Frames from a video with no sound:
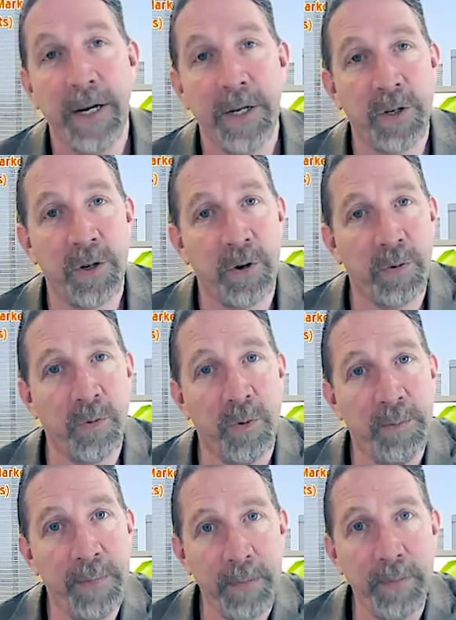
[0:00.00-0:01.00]
So
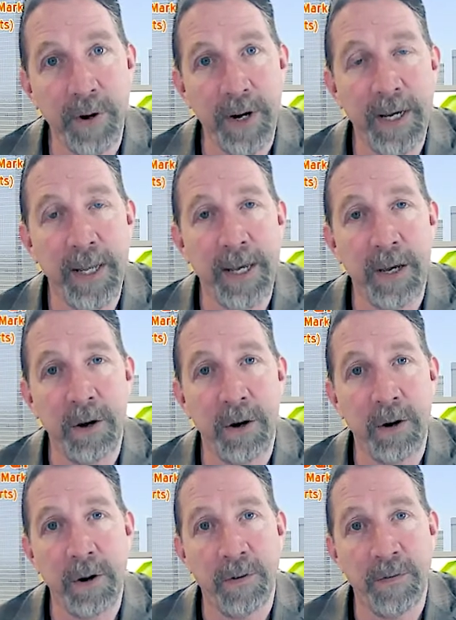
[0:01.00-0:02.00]
remembering that
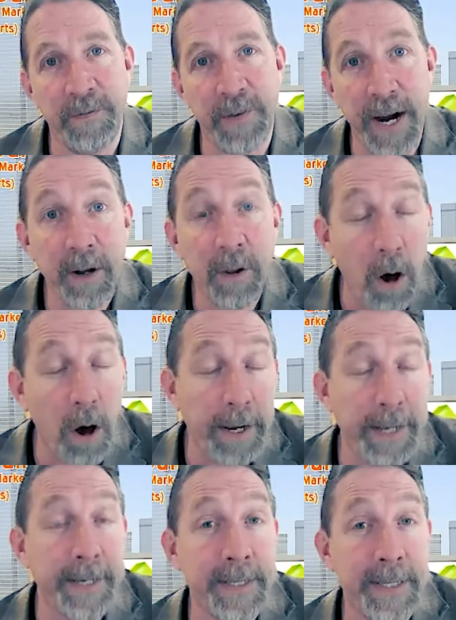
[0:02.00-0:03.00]
your final
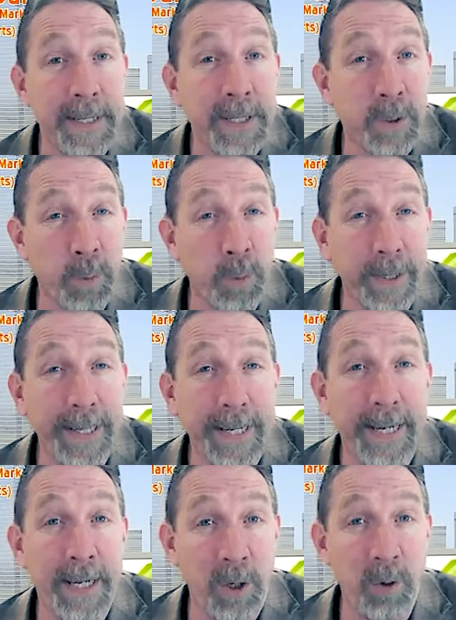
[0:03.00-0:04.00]
audience is
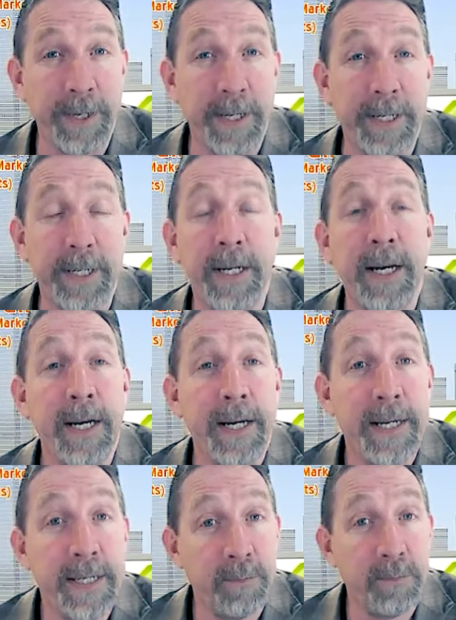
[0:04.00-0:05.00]
really a human
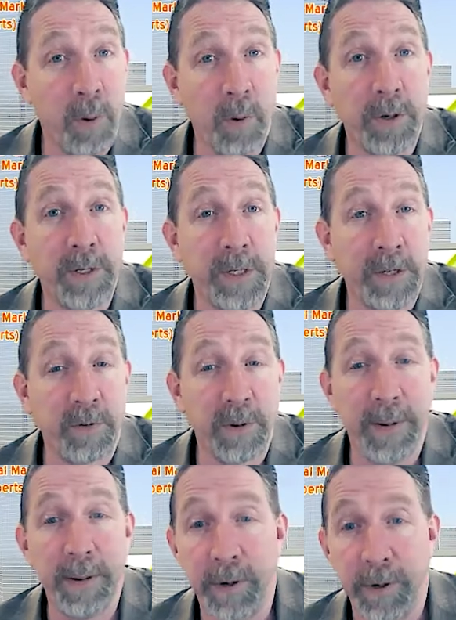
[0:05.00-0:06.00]
is important to
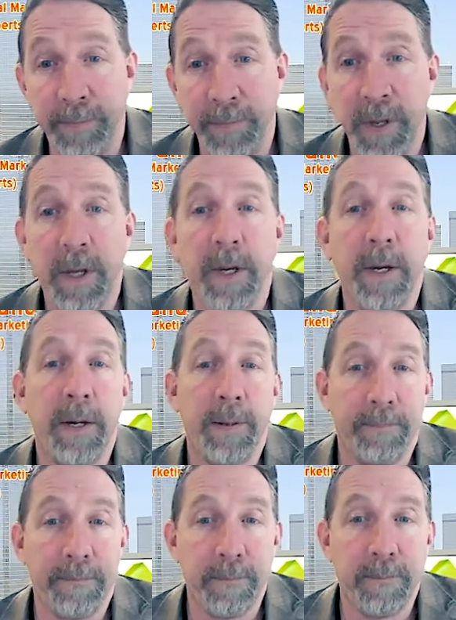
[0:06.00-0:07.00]
remember.
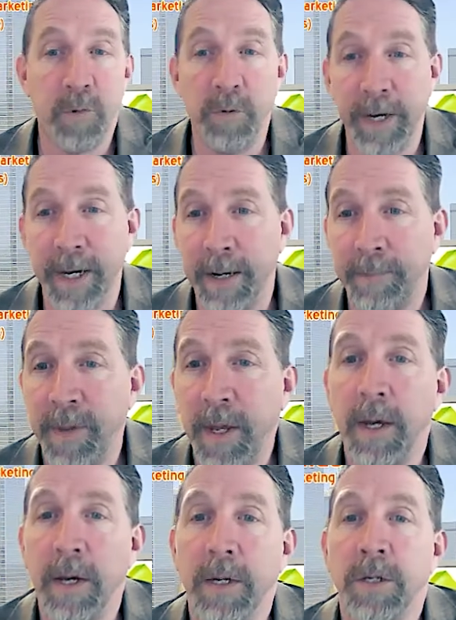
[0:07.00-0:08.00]
Moving on.
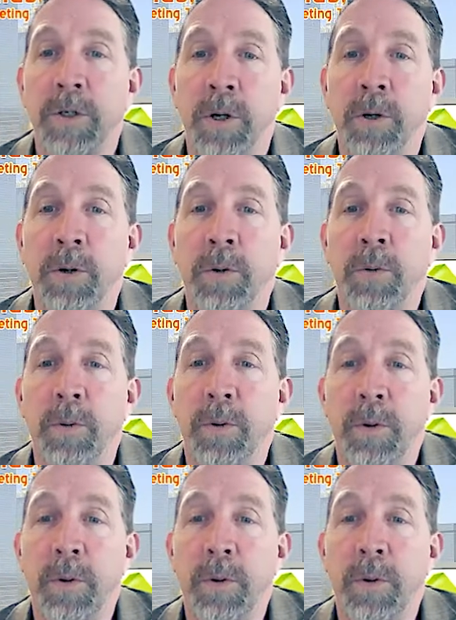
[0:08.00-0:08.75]
So